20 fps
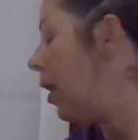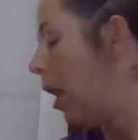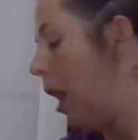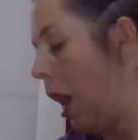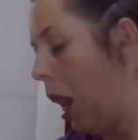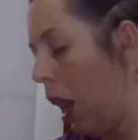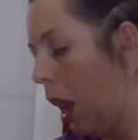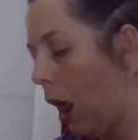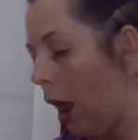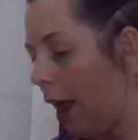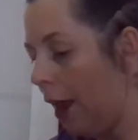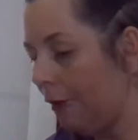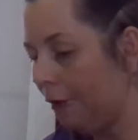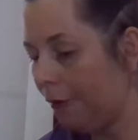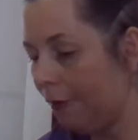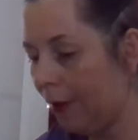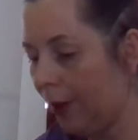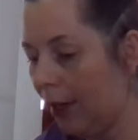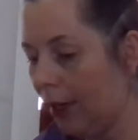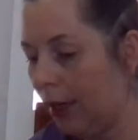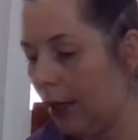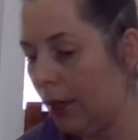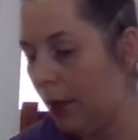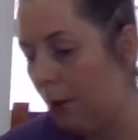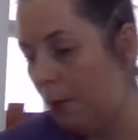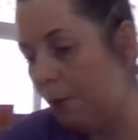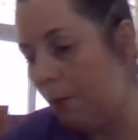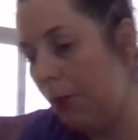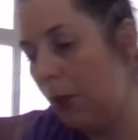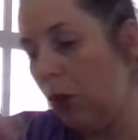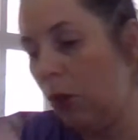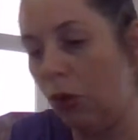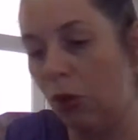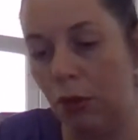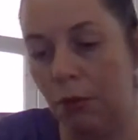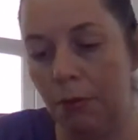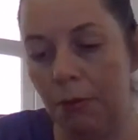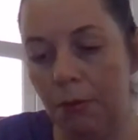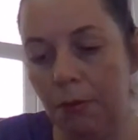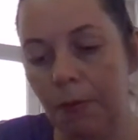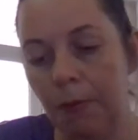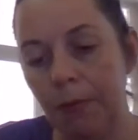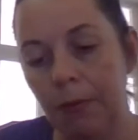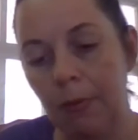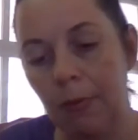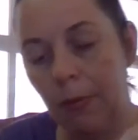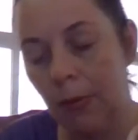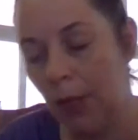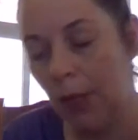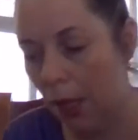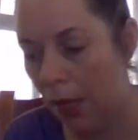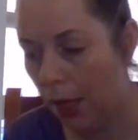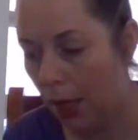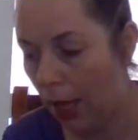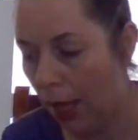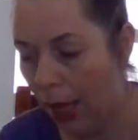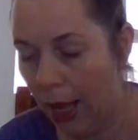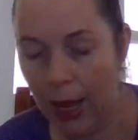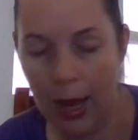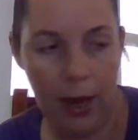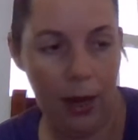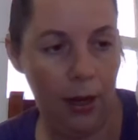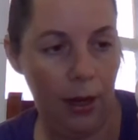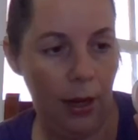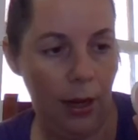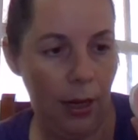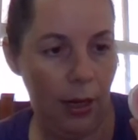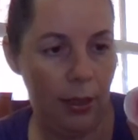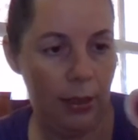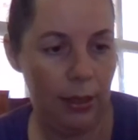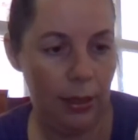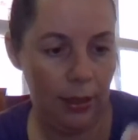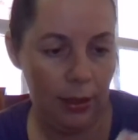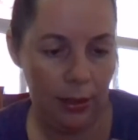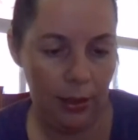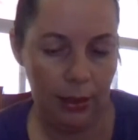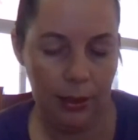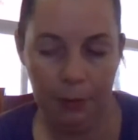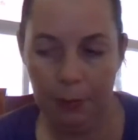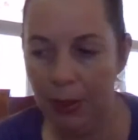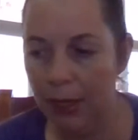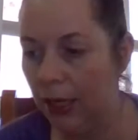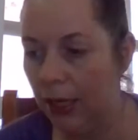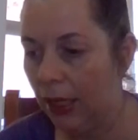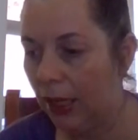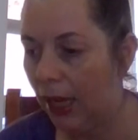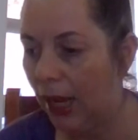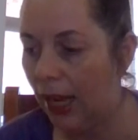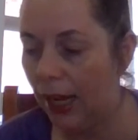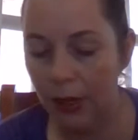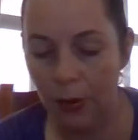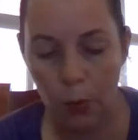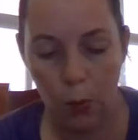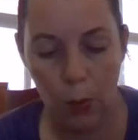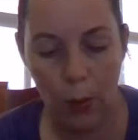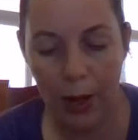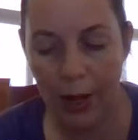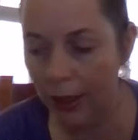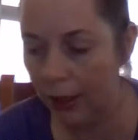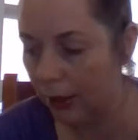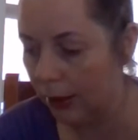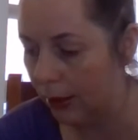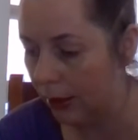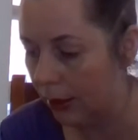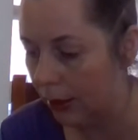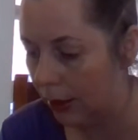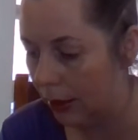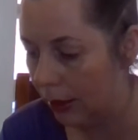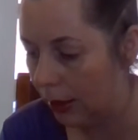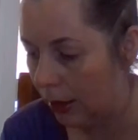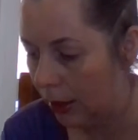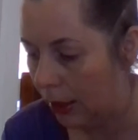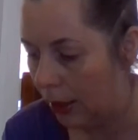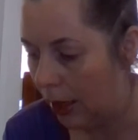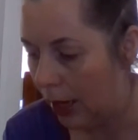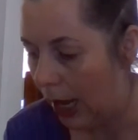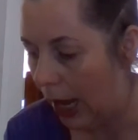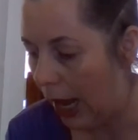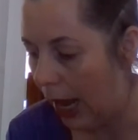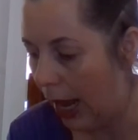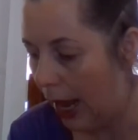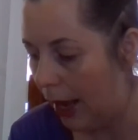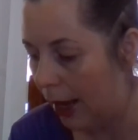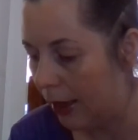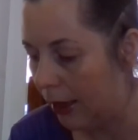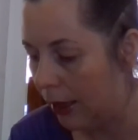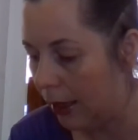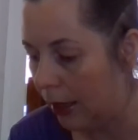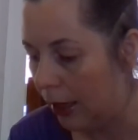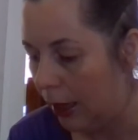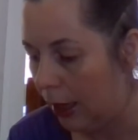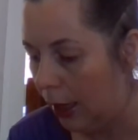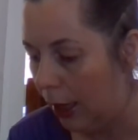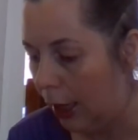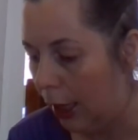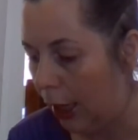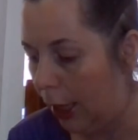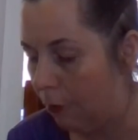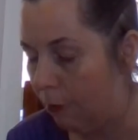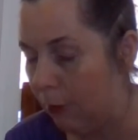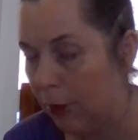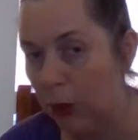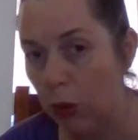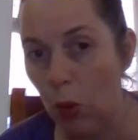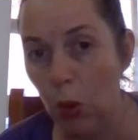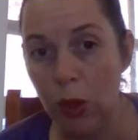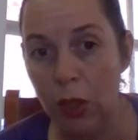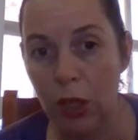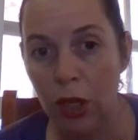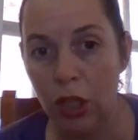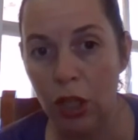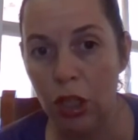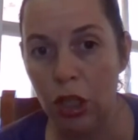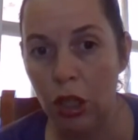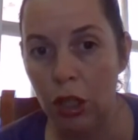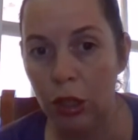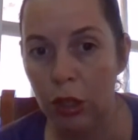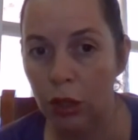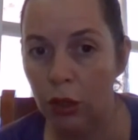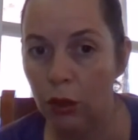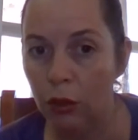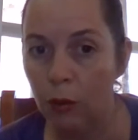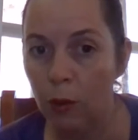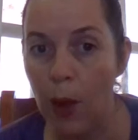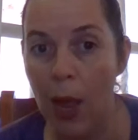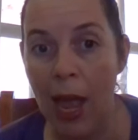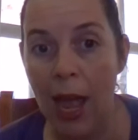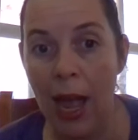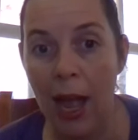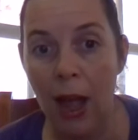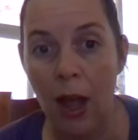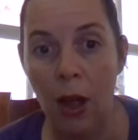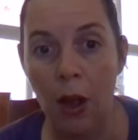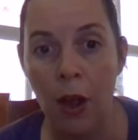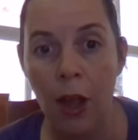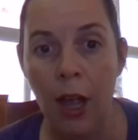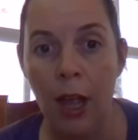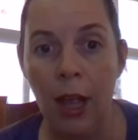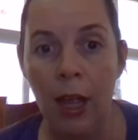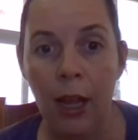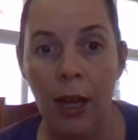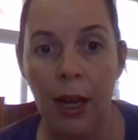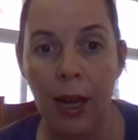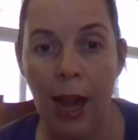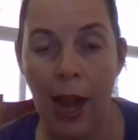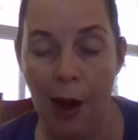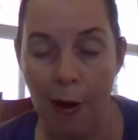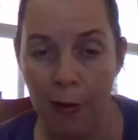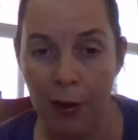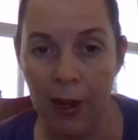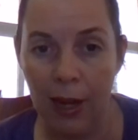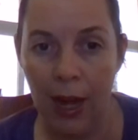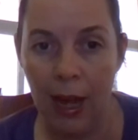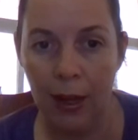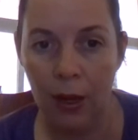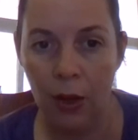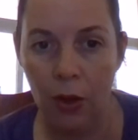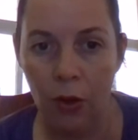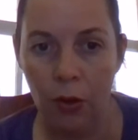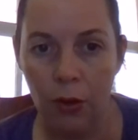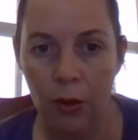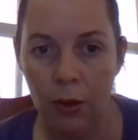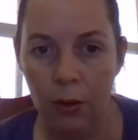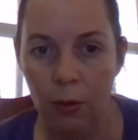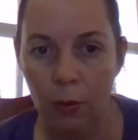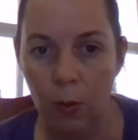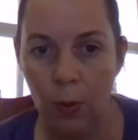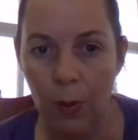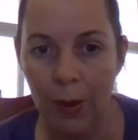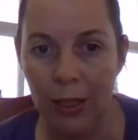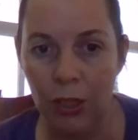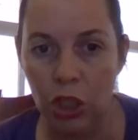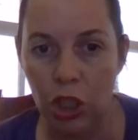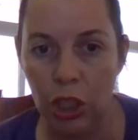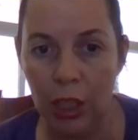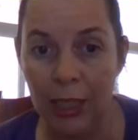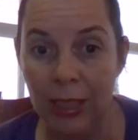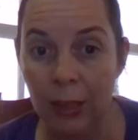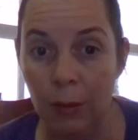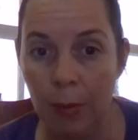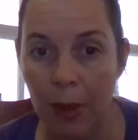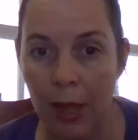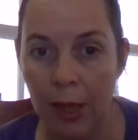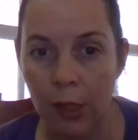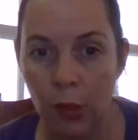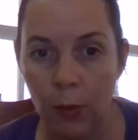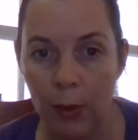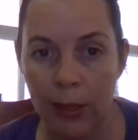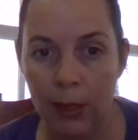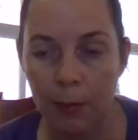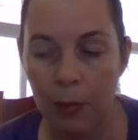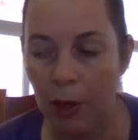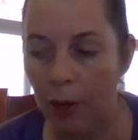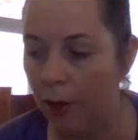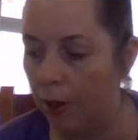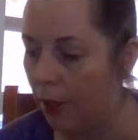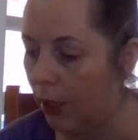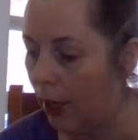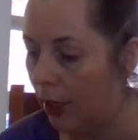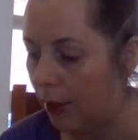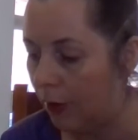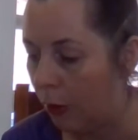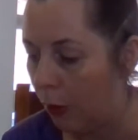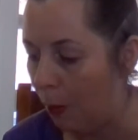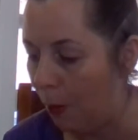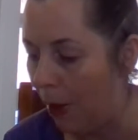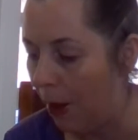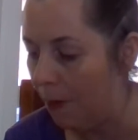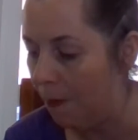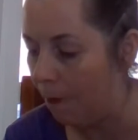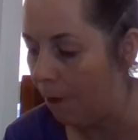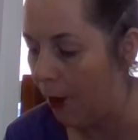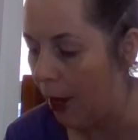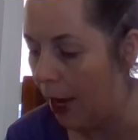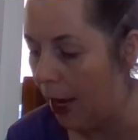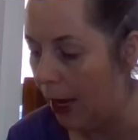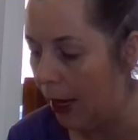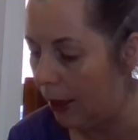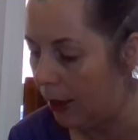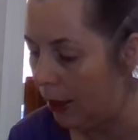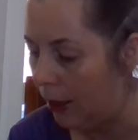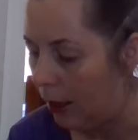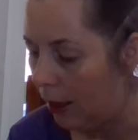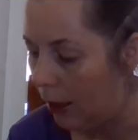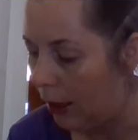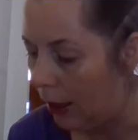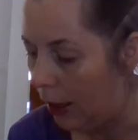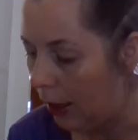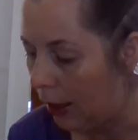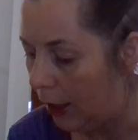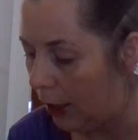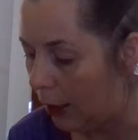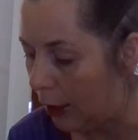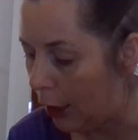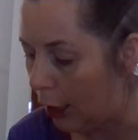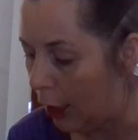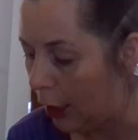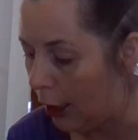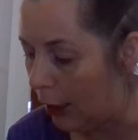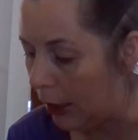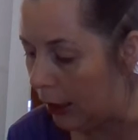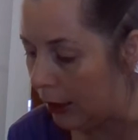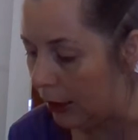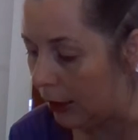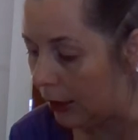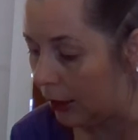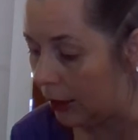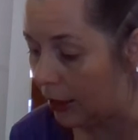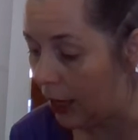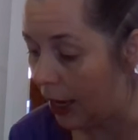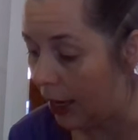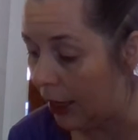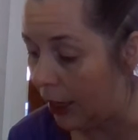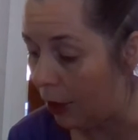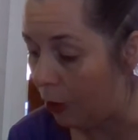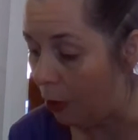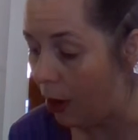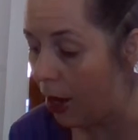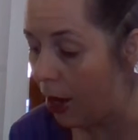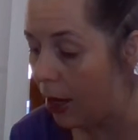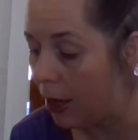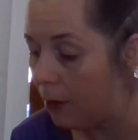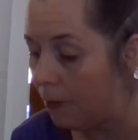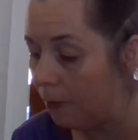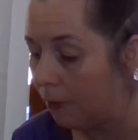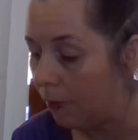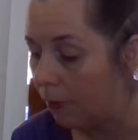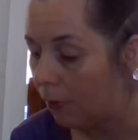Life in Bloom, and it is this pink coloured wax, and it was also new to our current catalogue, which is about to expire at the end of the month, and it is staying around.